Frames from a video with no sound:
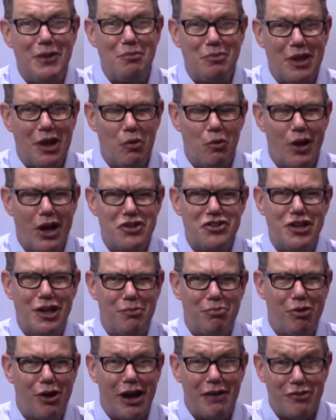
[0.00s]
Okay. And we're actually a
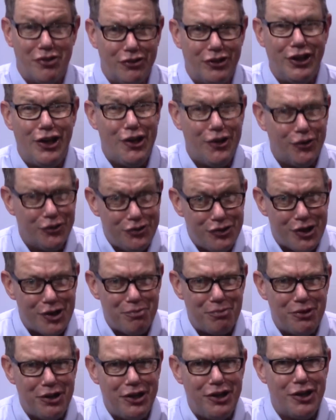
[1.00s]
privately held
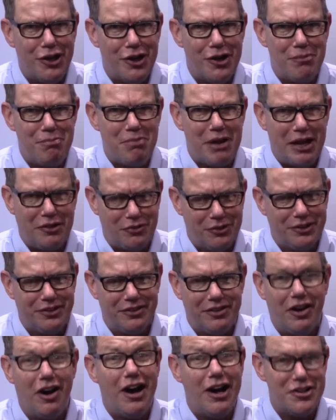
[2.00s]
company. Patrick
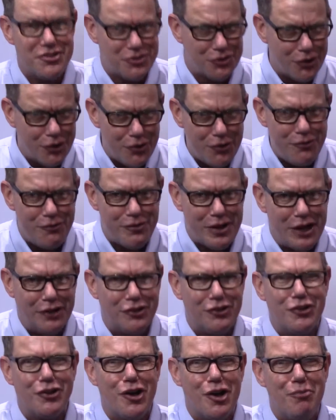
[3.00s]
Laszlo
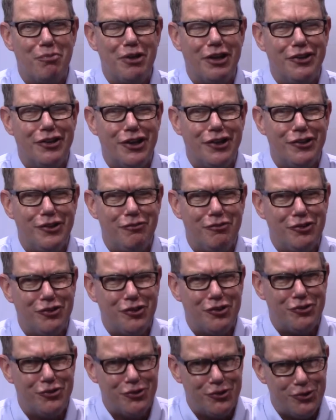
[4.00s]
founded the company in
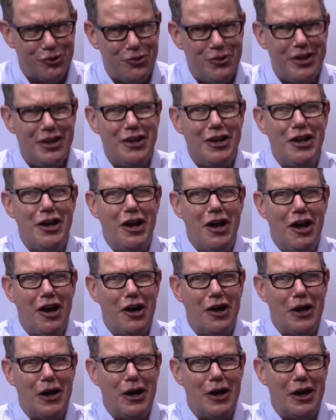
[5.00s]
1952.
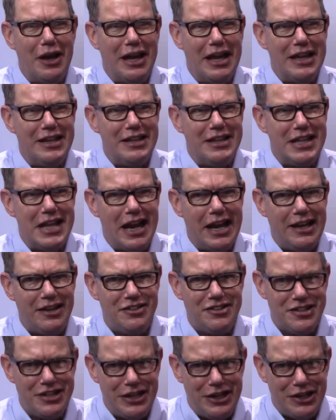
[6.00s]
In
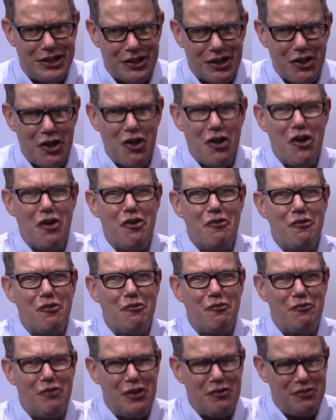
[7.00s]

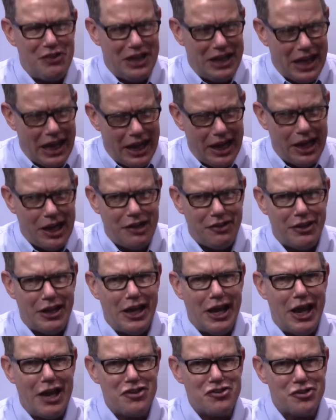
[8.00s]
1958,
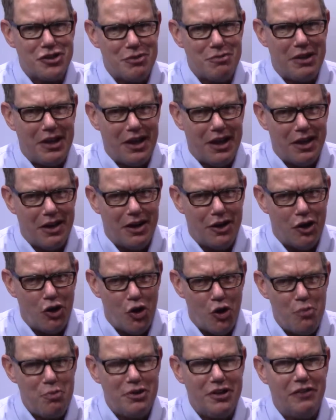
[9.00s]
they actually
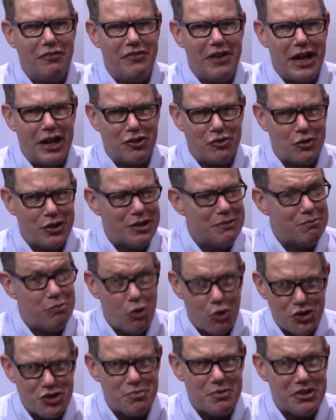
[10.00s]
opened a factory in
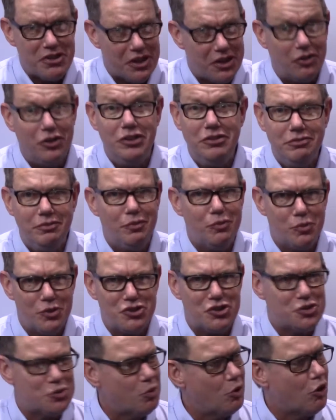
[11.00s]
Portsmouth, England,
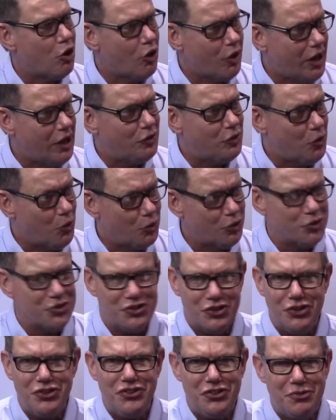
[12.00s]
which is where our headquarters
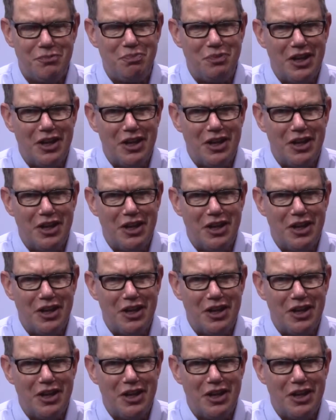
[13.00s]
is.